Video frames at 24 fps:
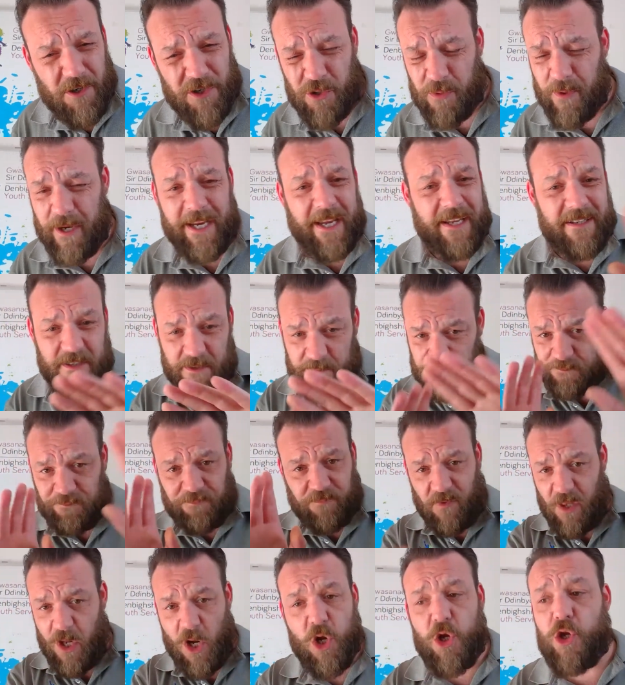shui is,
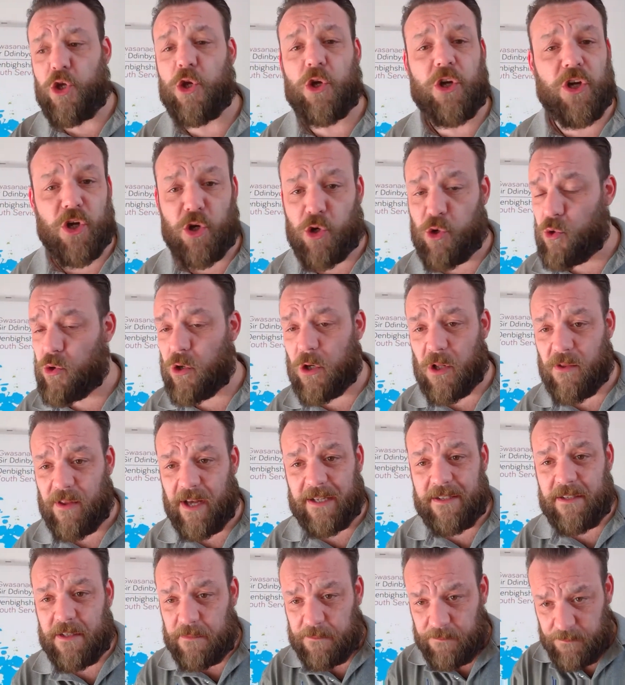you can Google
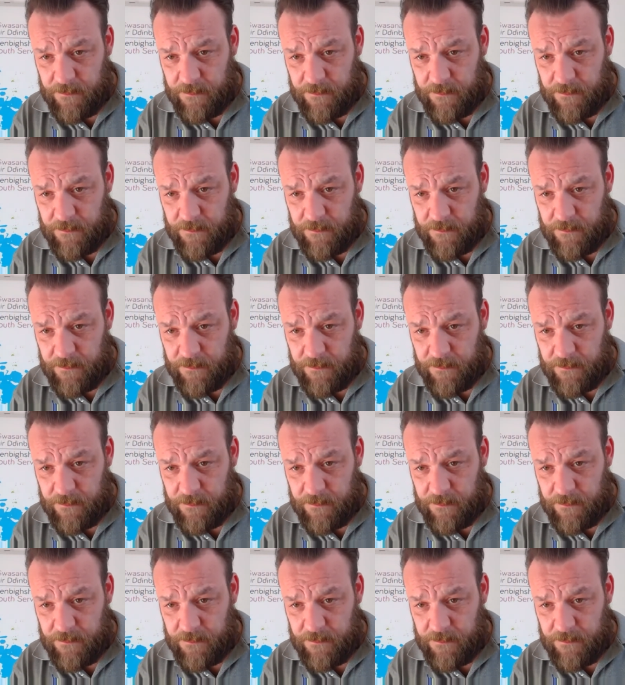that.